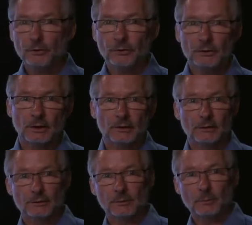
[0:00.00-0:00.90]
return
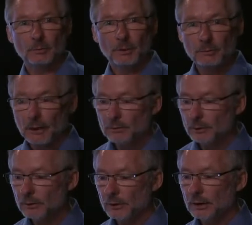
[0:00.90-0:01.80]
and the simple
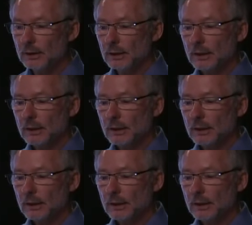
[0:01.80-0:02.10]
payback period,